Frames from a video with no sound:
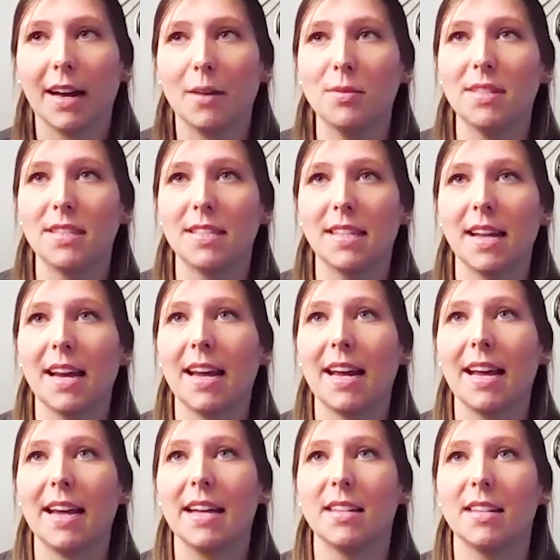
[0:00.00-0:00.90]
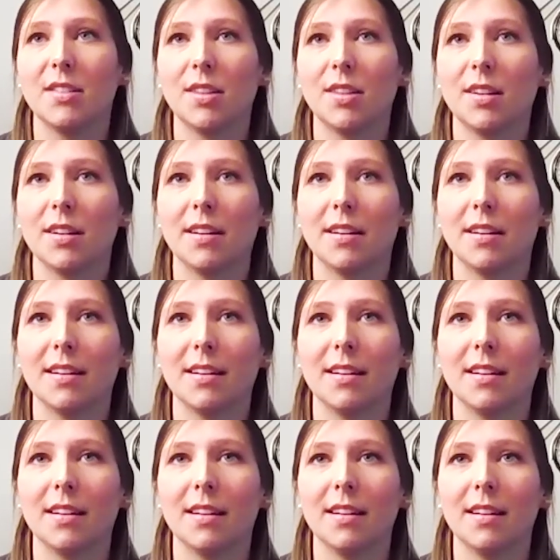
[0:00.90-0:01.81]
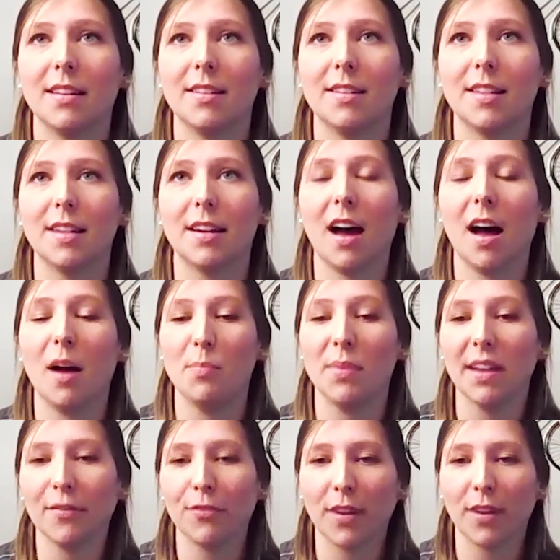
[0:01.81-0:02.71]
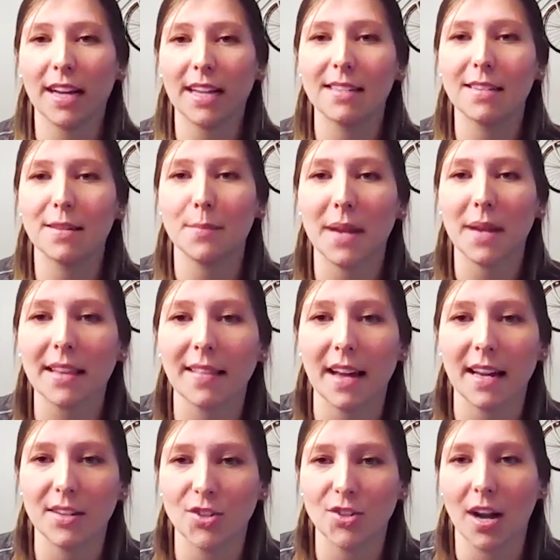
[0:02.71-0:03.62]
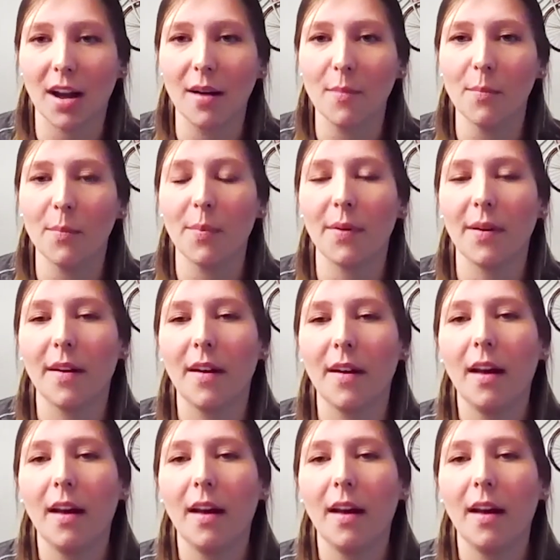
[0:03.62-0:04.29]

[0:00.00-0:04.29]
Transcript: I would say to to not be afraid to make that jump.